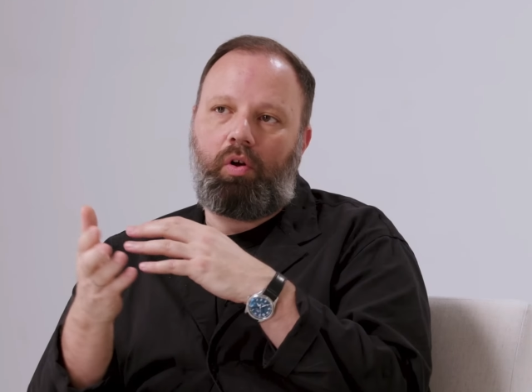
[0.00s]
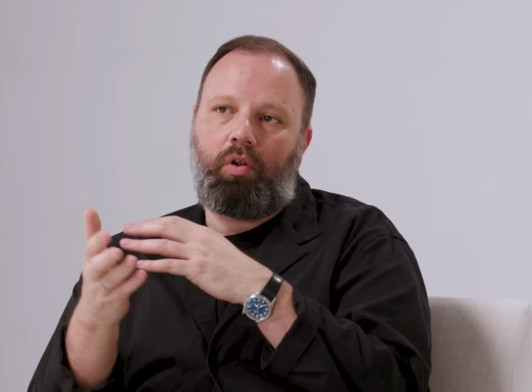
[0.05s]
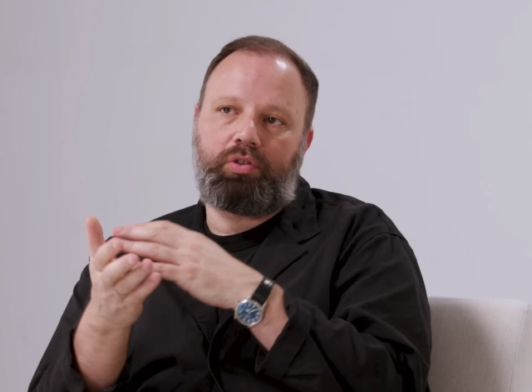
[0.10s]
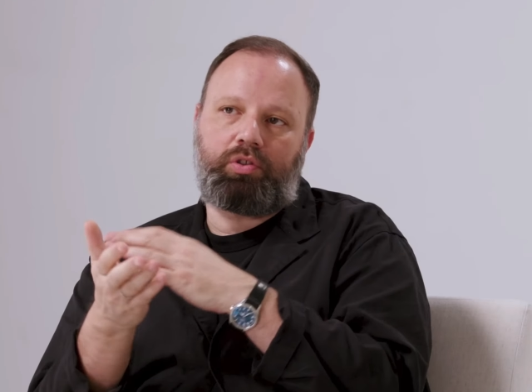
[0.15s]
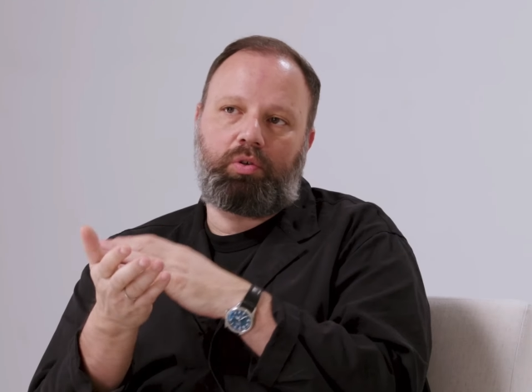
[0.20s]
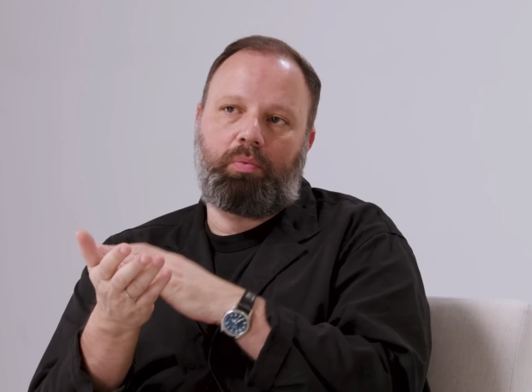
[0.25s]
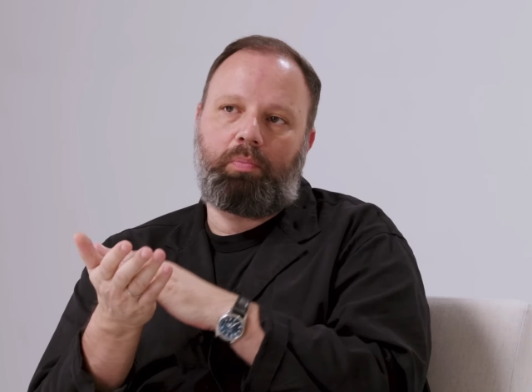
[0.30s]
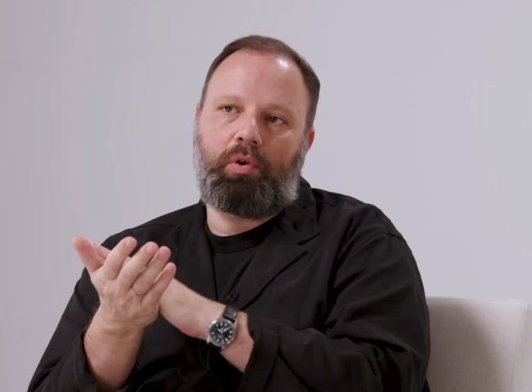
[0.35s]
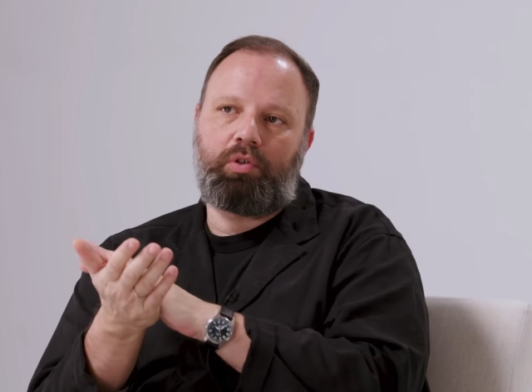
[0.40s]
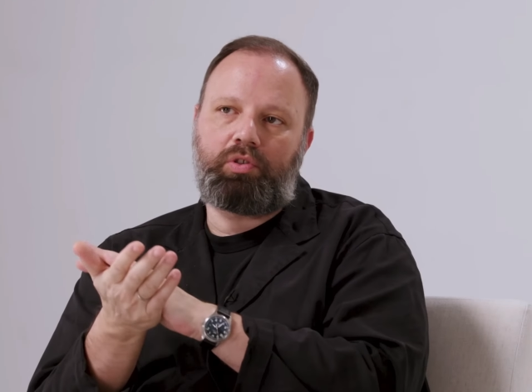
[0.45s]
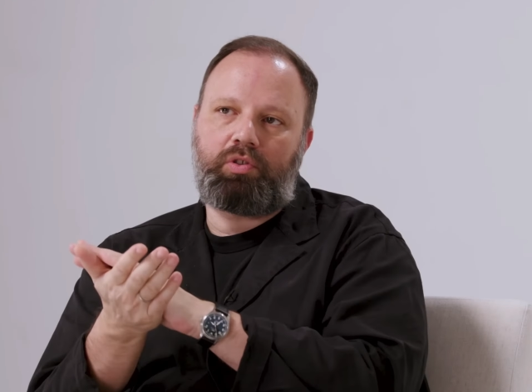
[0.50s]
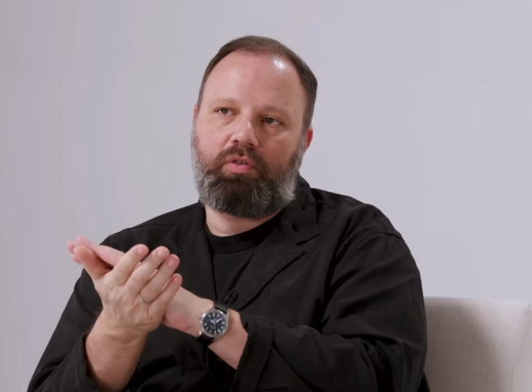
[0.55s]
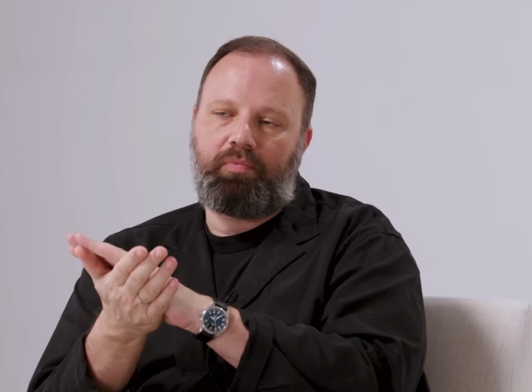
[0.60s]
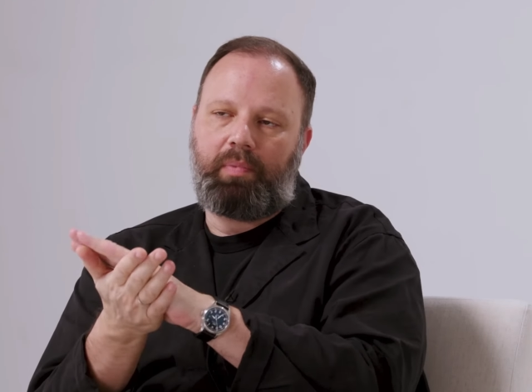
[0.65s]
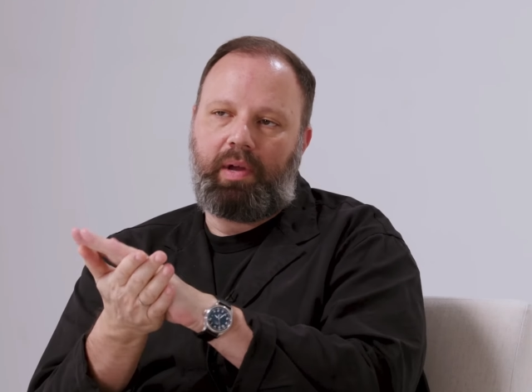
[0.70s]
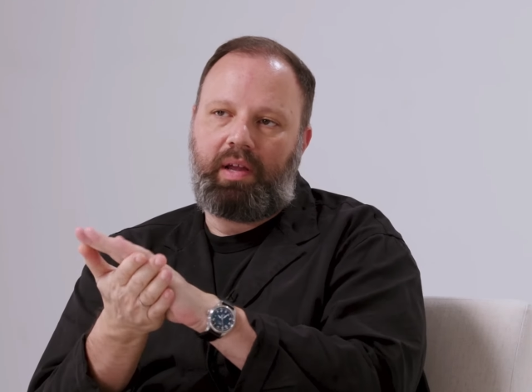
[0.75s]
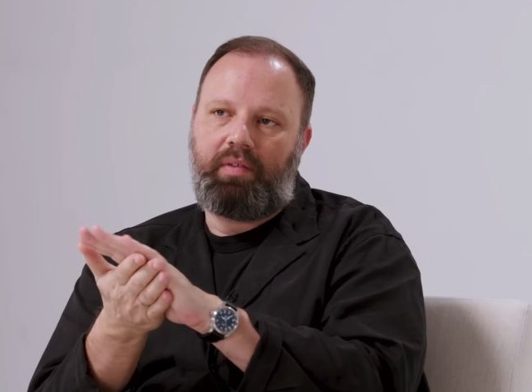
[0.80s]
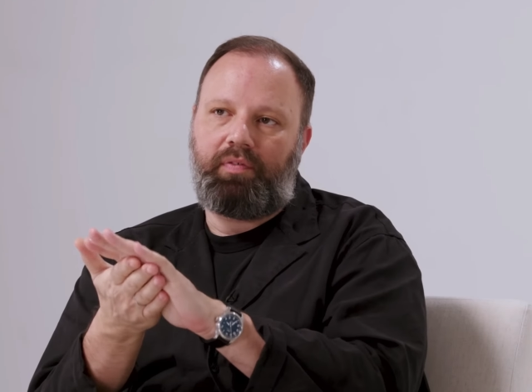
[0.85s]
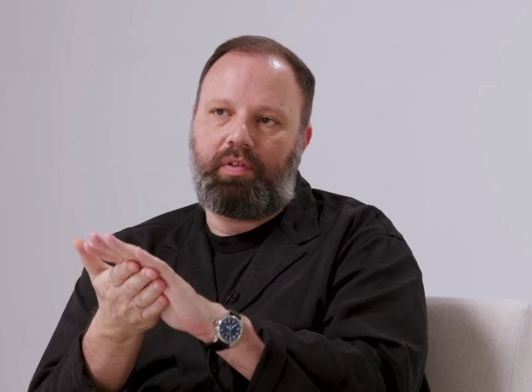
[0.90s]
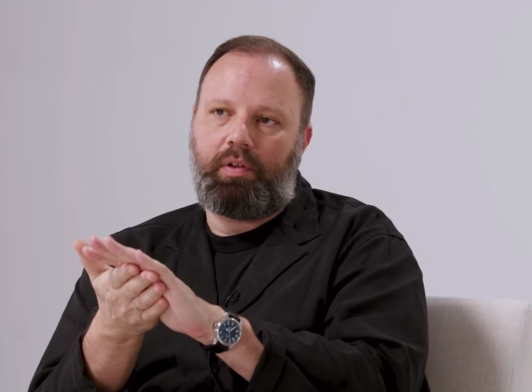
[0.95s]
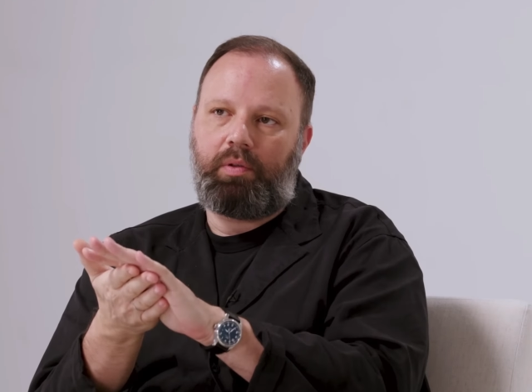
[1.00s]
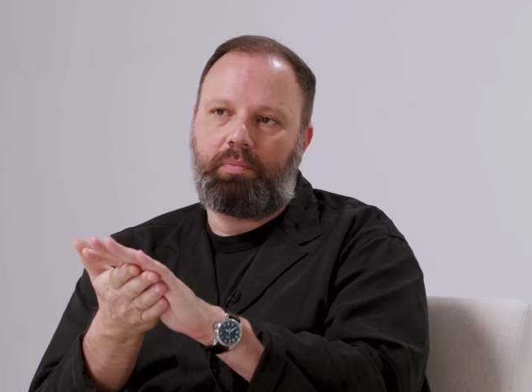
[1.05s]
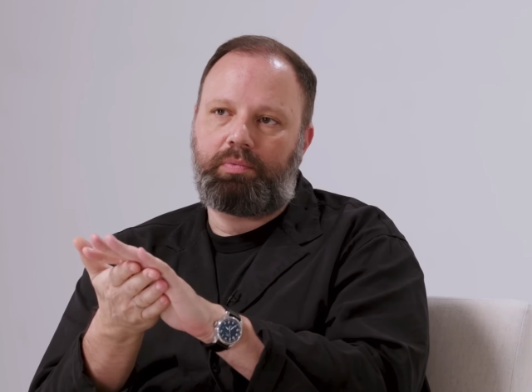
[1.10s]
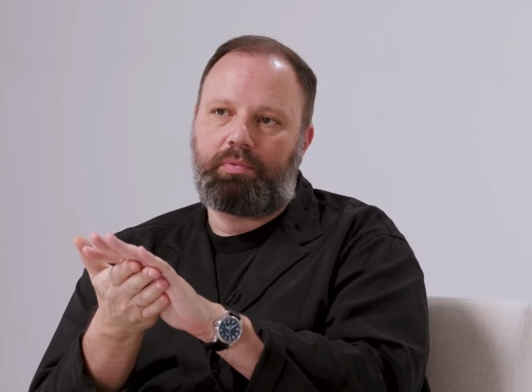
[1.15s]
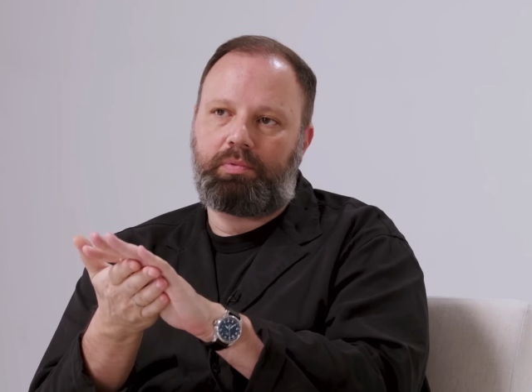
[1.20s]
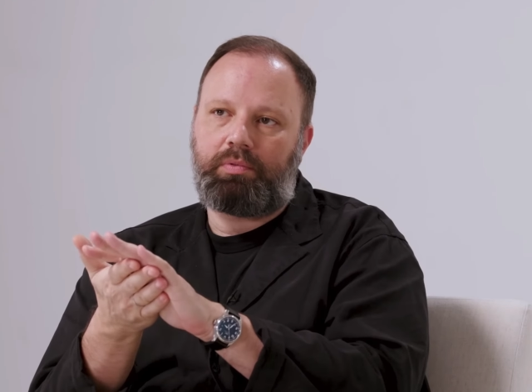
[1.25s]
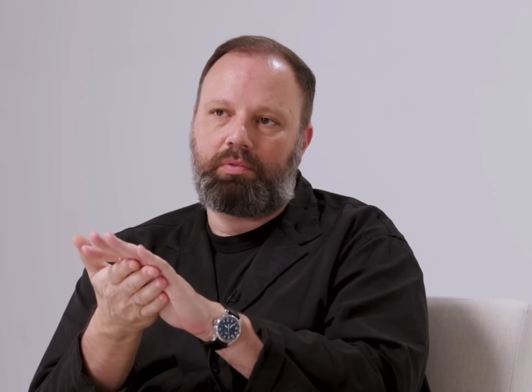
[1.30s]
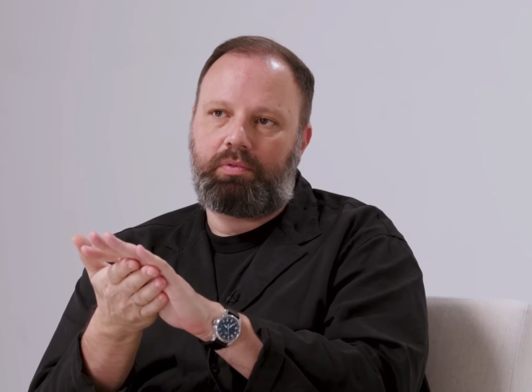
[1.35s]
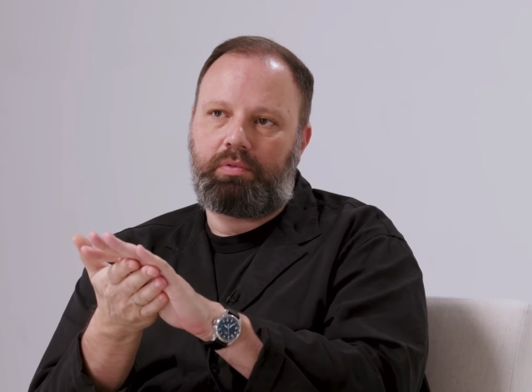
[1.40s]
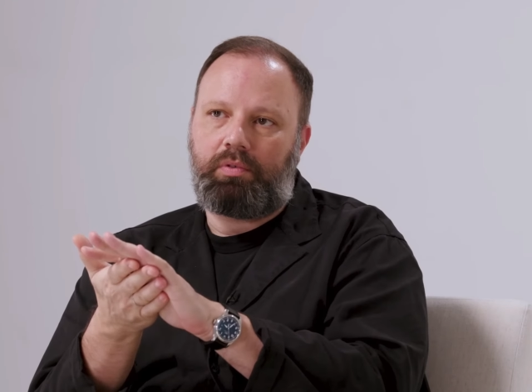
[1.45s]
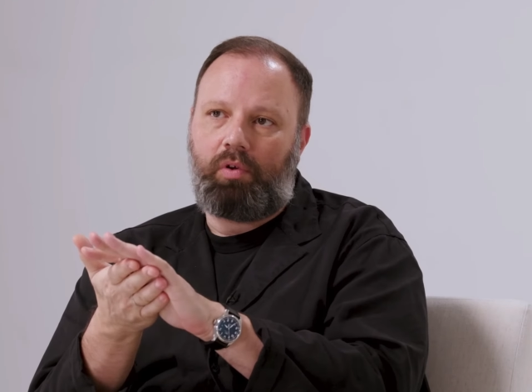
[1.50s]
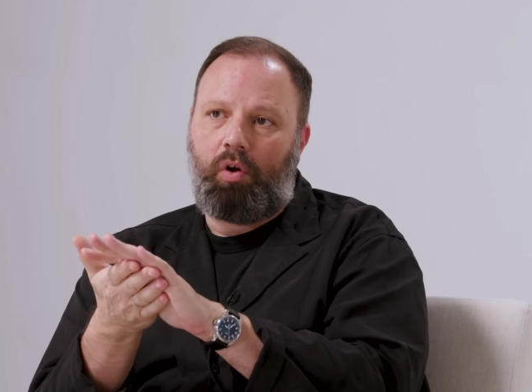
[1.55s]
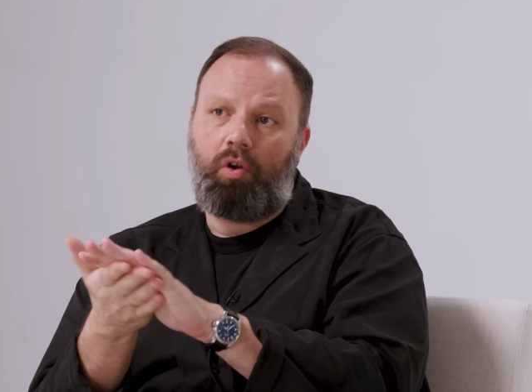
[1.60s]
also most of my films,